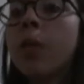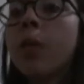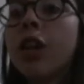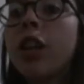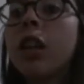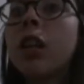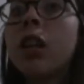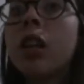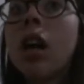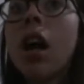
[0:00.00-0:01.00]

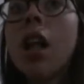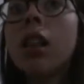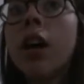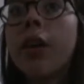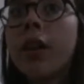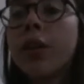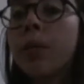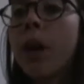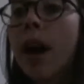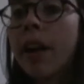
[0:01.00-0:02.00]
were
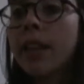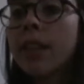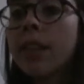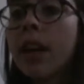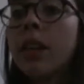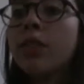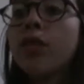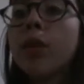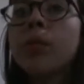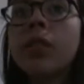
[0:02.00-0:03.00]
laudanum addicts, and
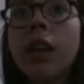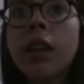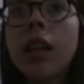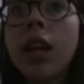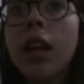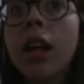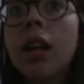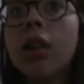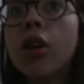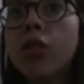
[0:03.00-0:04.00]
some say
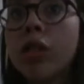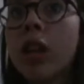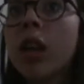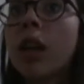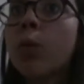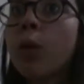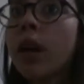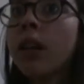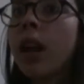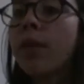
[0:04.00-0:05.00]
that Oscar
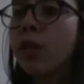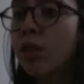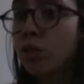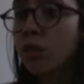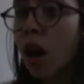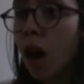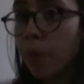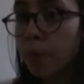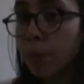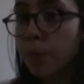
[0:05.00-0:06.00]
Wilde abused
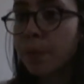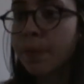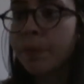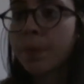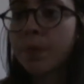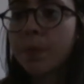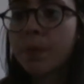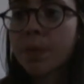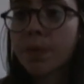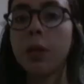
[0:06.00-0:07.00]
opium.
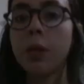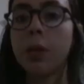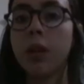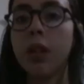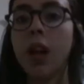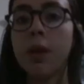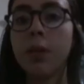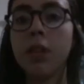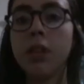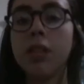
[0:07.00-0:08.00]
Well, I
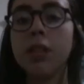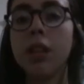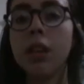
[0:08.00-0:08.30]
would like to